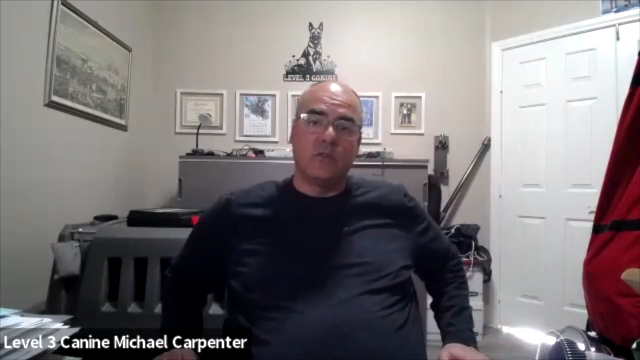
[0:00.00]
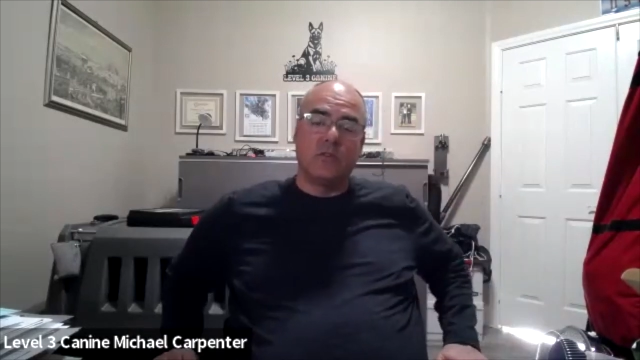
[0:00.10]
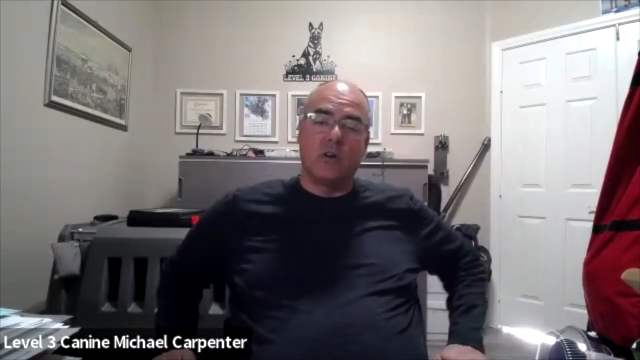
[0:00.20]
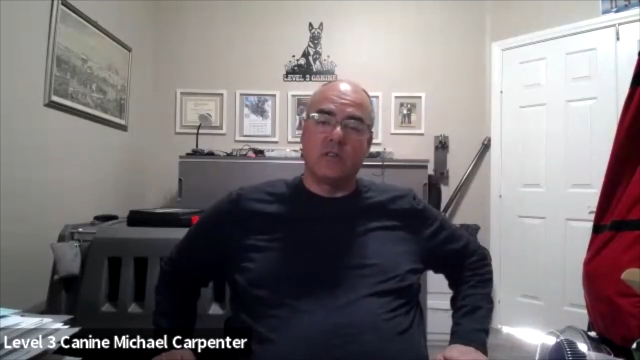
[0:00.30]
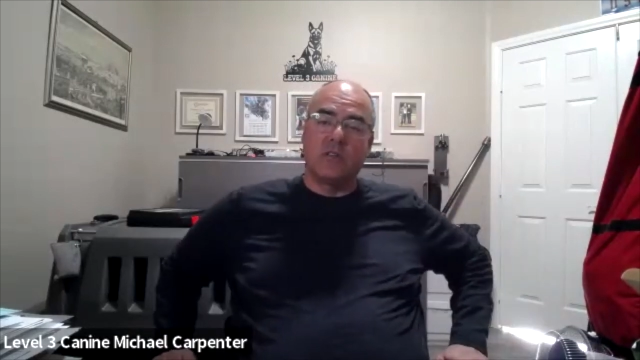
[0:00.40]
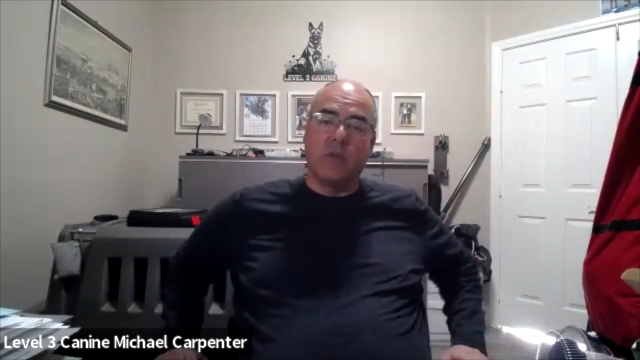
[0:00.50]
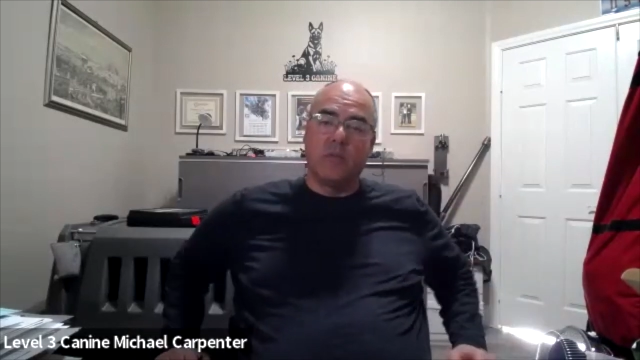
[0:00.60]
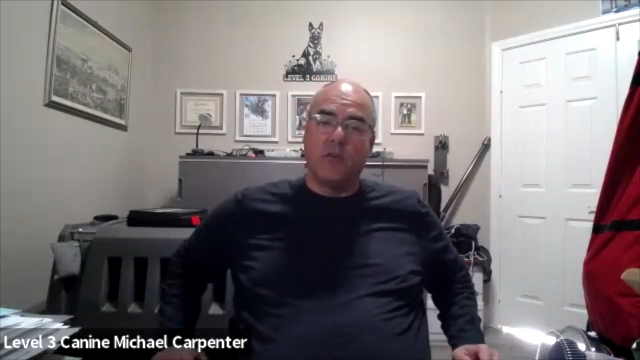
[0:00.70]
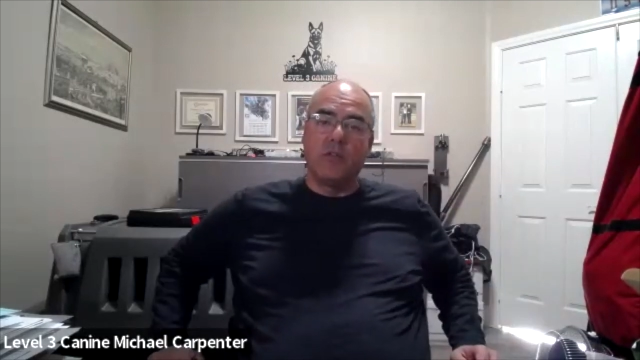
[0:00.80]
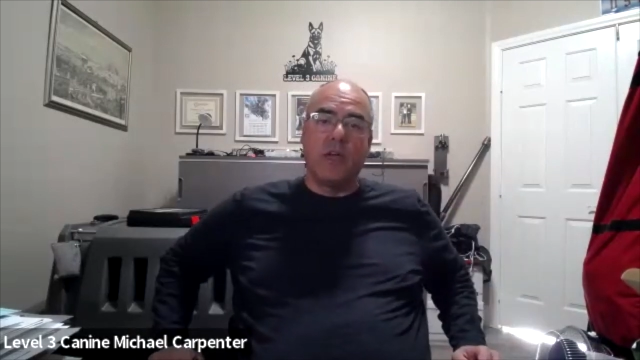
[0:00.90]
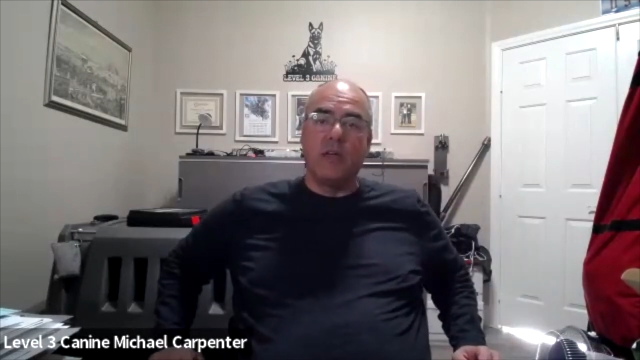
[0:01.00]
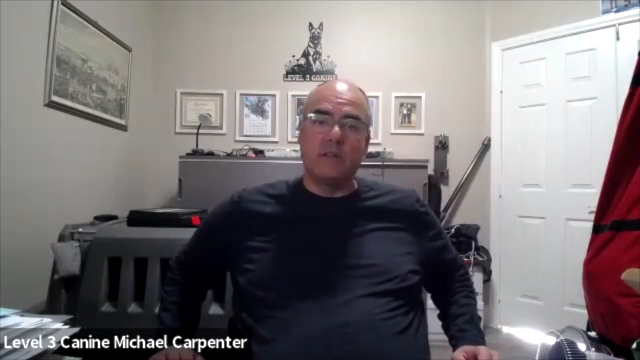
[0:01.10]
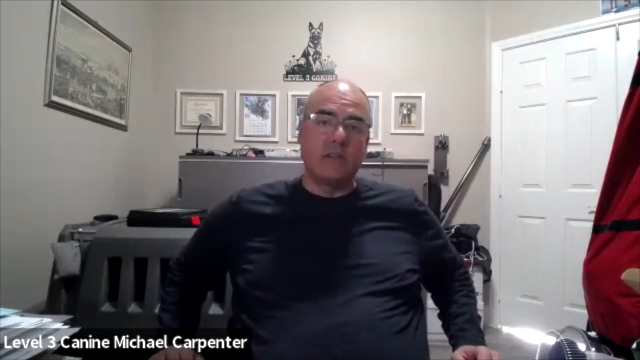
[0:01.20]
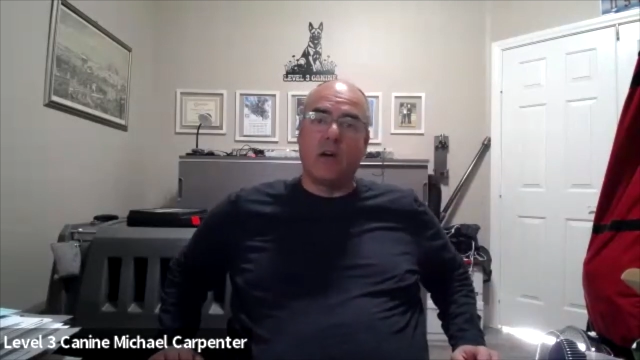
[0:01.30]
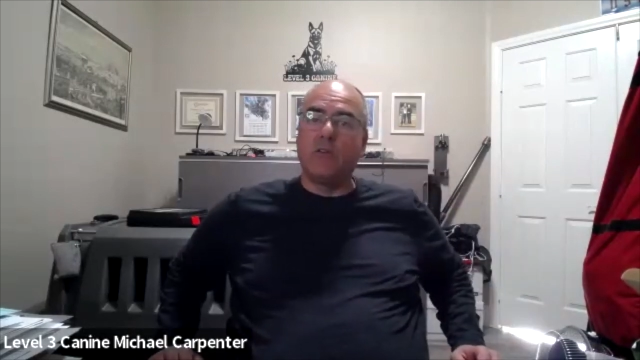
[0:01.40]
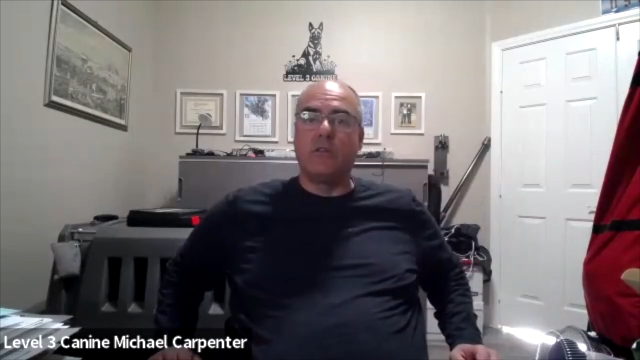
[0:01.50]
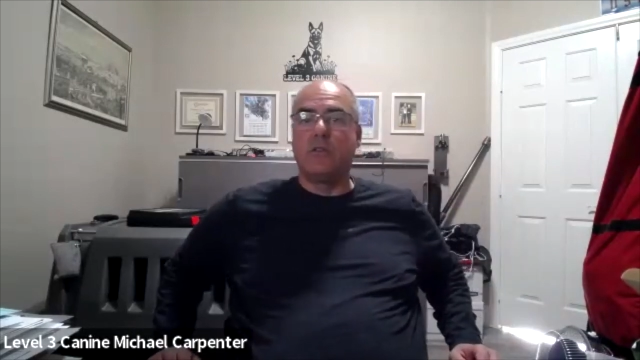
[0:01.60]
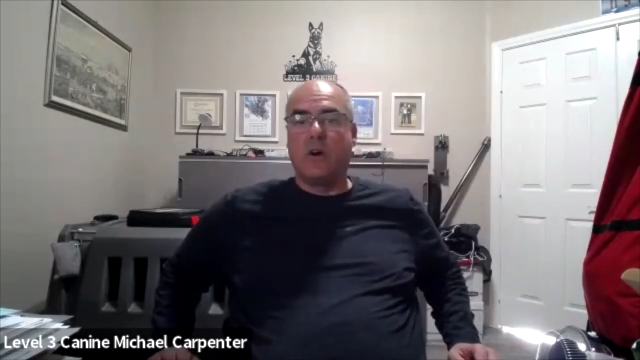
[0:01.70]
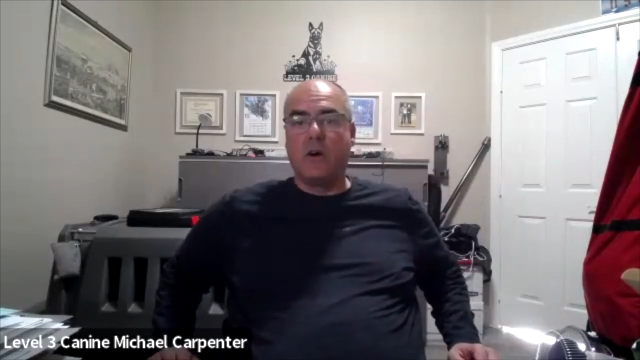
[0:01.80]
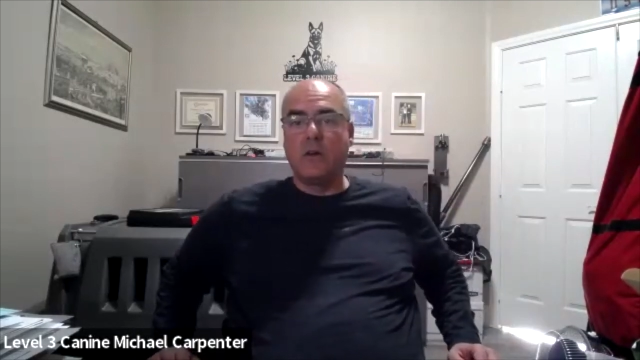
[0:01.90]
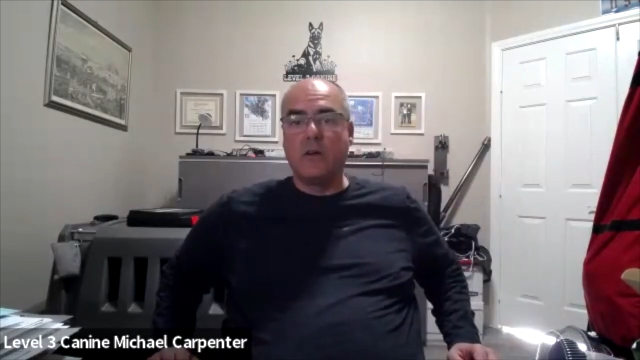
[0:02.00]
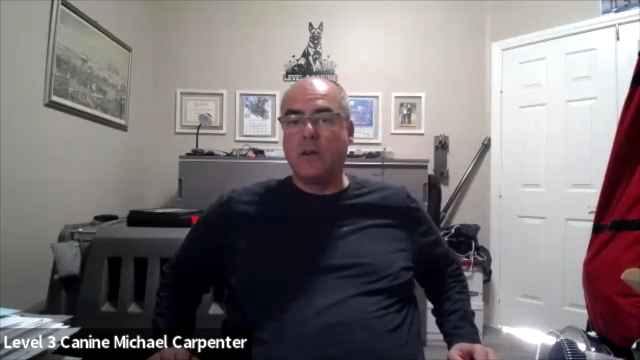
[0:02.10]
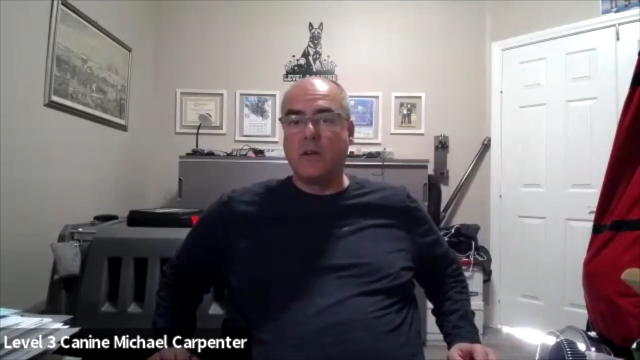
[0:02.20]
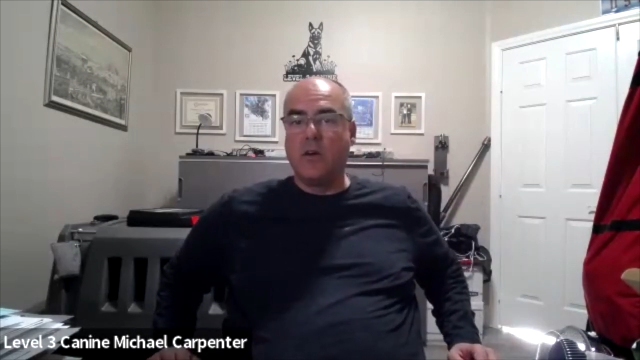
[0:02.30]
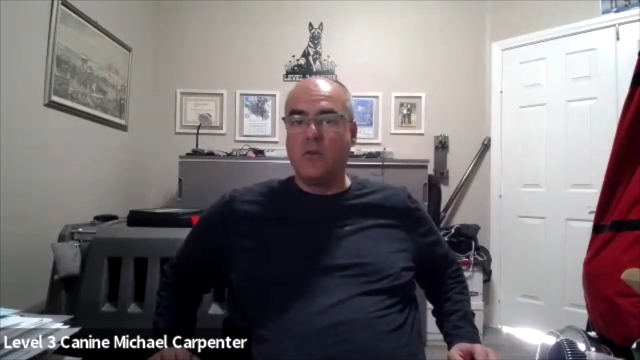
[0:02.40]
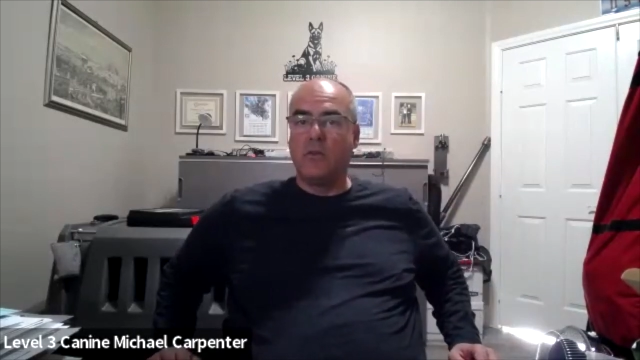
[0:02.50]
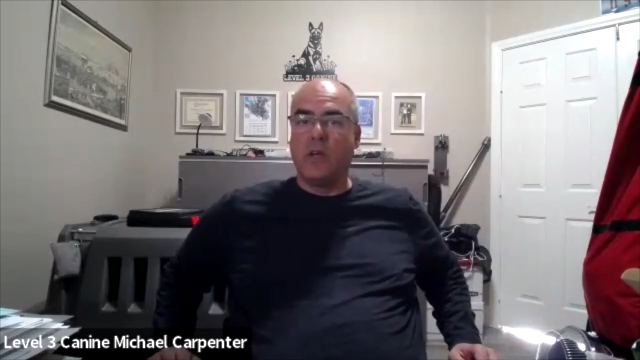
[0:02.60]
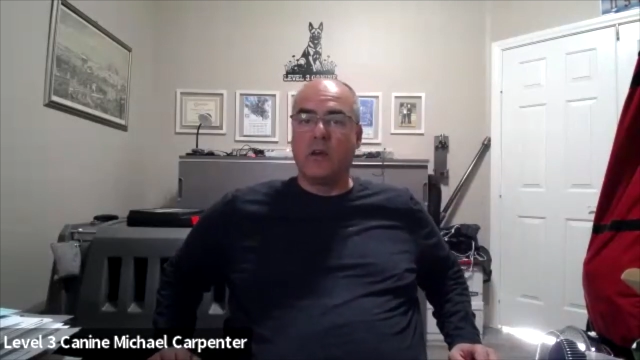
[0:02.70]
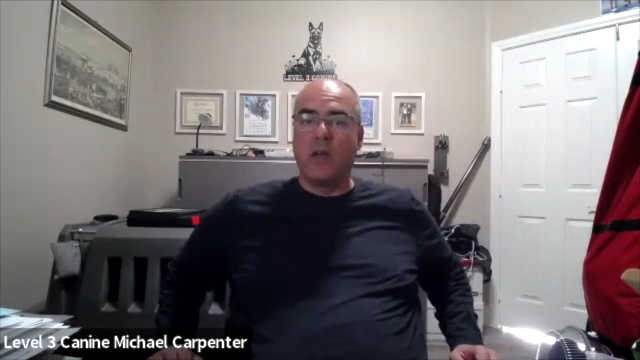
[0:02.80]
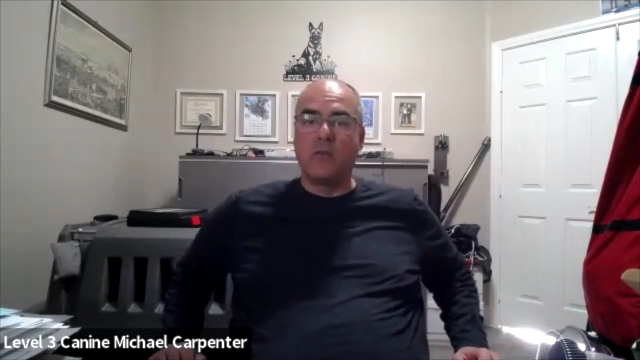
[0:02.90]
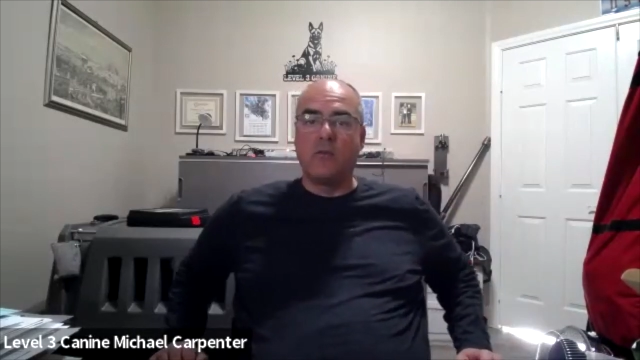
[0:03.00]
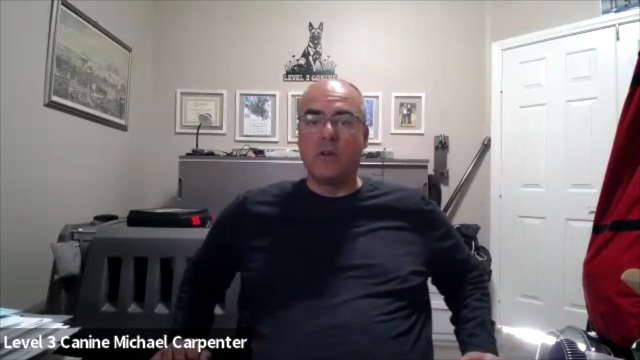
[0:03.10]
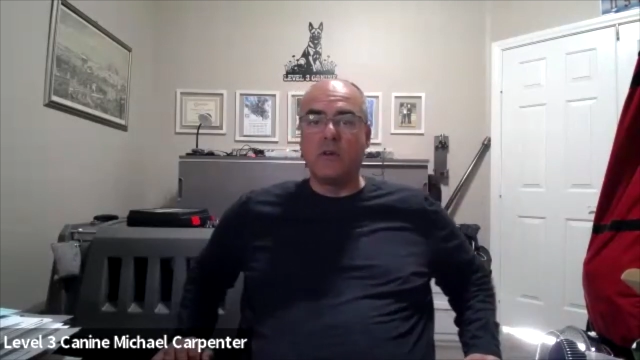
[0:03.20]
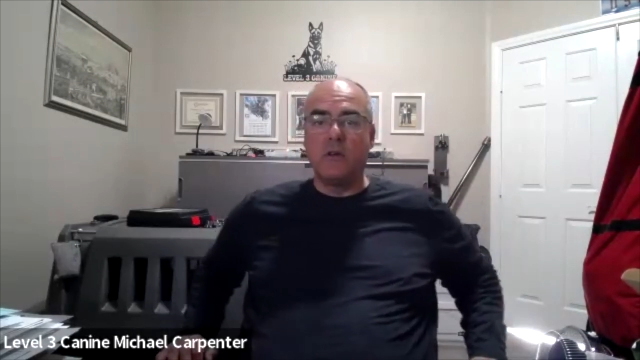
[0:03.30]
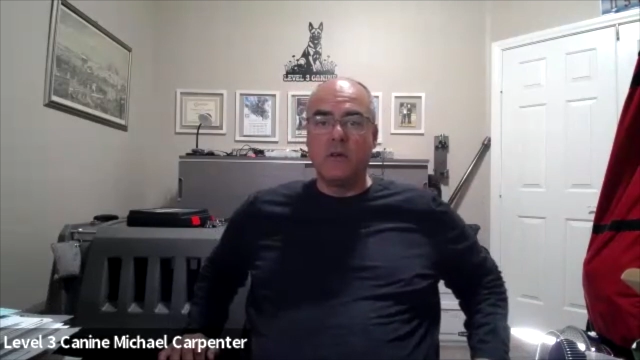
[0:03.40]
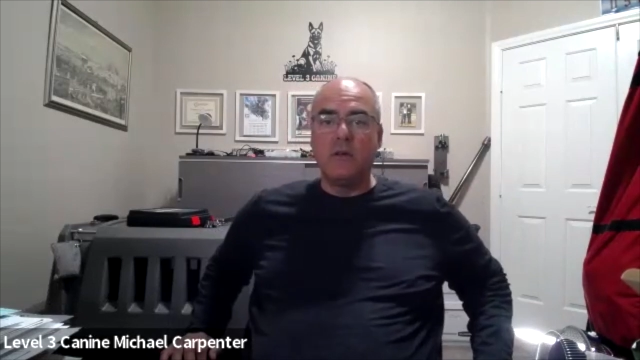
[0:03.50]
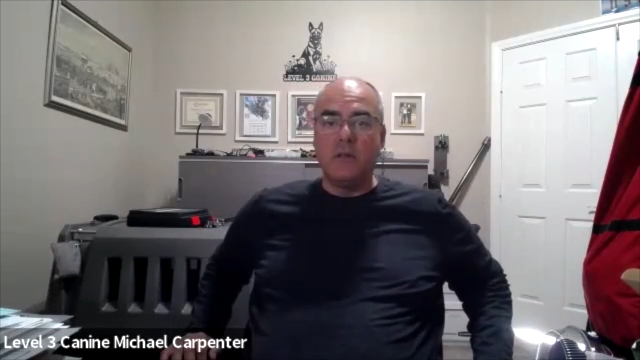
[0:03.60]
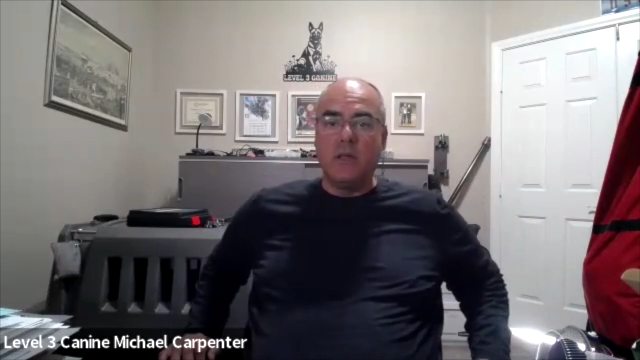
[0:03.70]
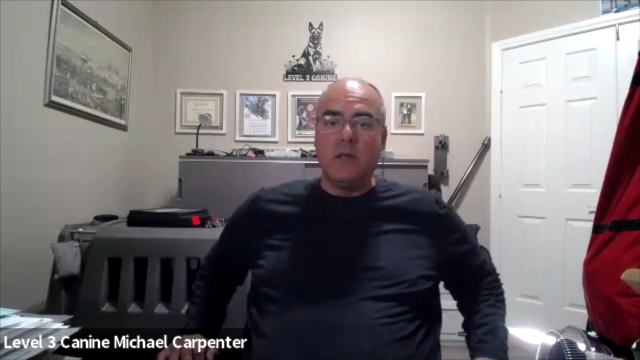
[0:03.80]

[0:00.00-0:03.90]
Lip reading: With those dogs. Some people, they sell the dog and go get another one.